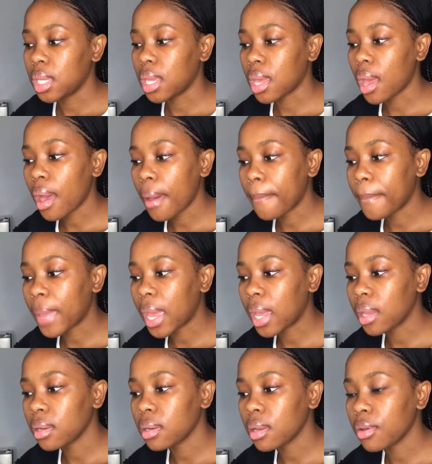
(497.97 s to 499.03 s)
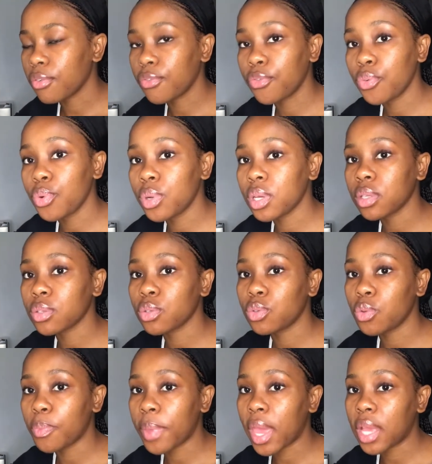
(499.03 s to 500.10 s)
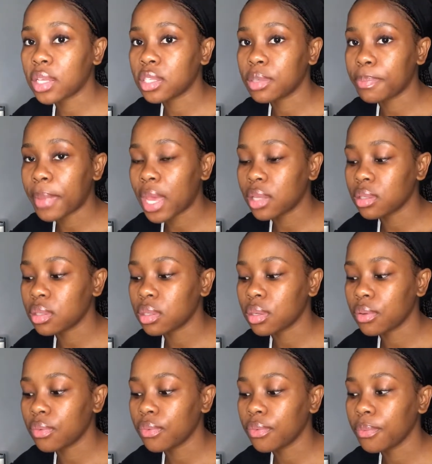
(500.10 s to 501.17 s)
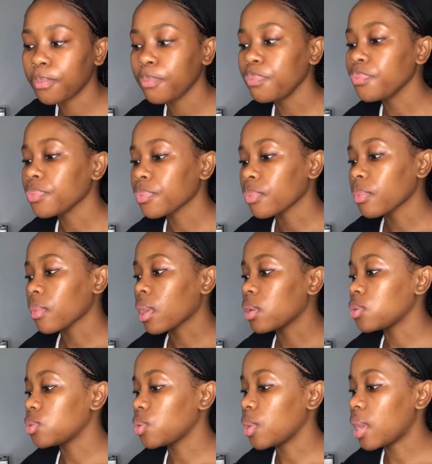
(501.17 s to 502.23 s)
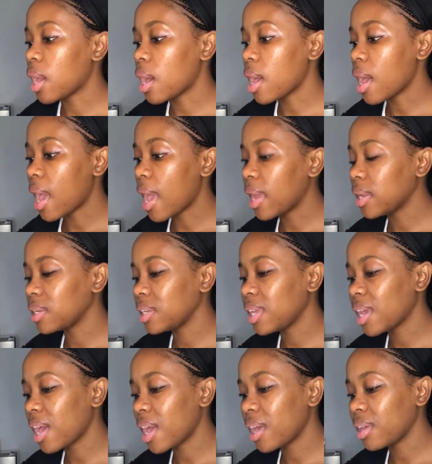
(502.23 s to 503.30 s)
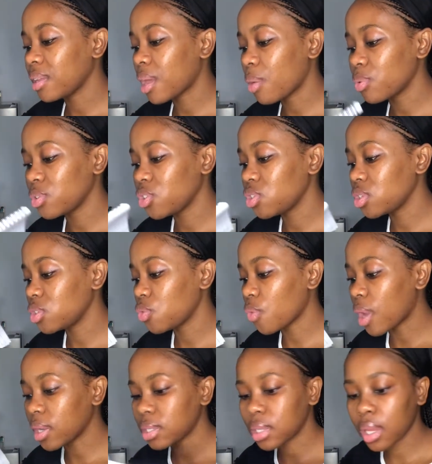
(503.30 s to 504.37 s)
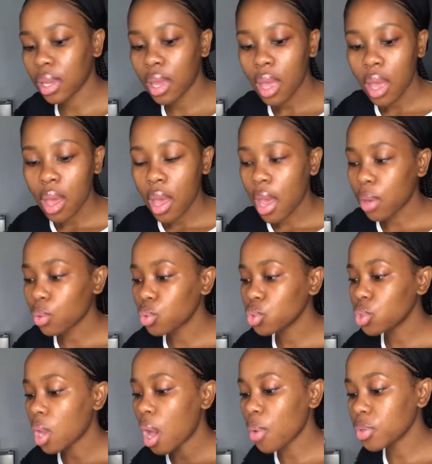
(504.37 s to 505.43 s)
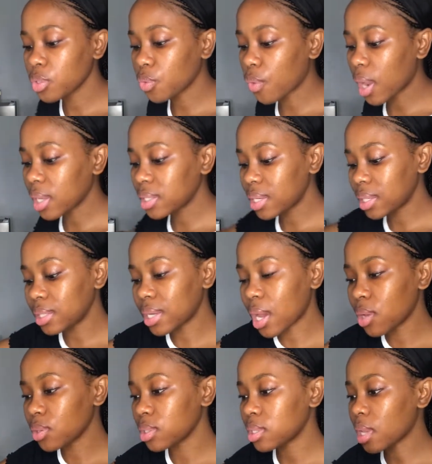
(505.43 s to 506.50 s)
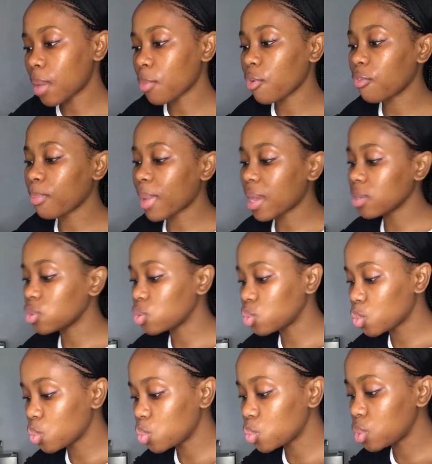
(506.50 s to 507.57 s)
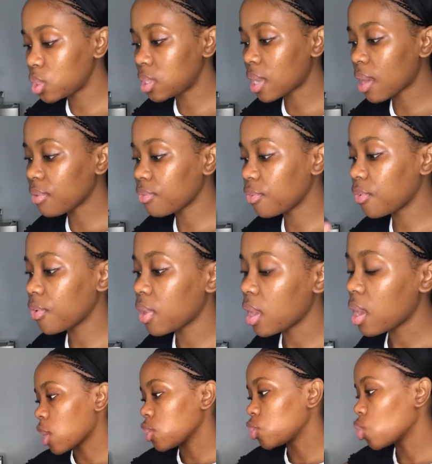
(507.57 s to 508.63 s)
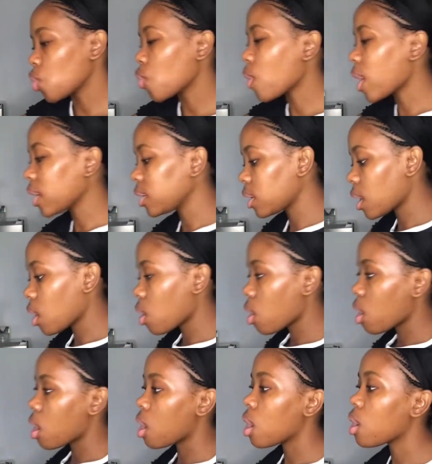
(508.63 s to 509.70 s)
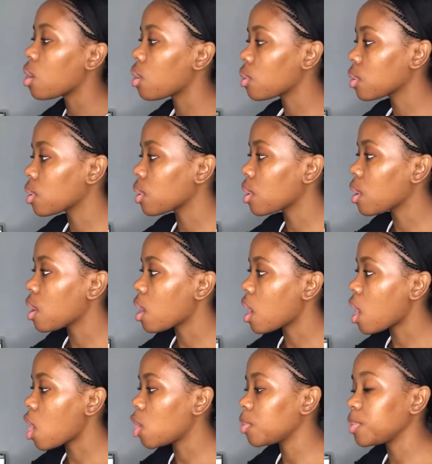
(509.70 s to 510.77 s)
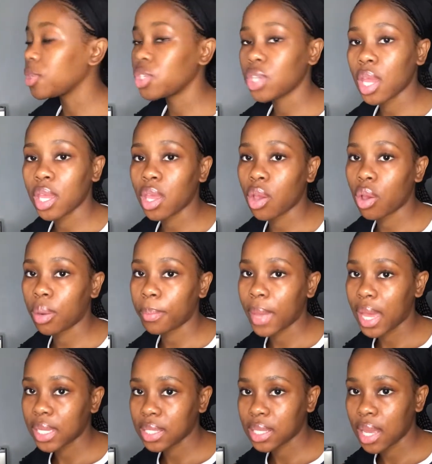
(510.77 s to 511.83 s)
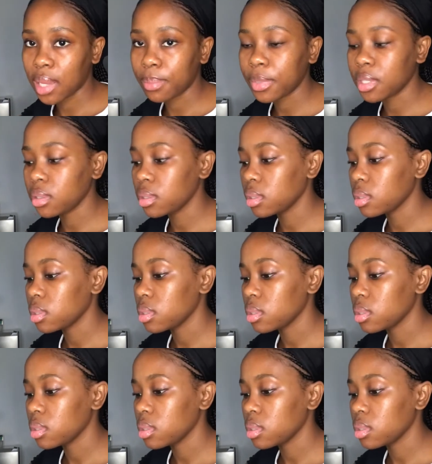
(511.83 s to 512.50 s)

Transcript: yeah man food is super expensive so yeah and here i was just writing and also I was writing down some of my school stuff so right now I'll be checking on my assignments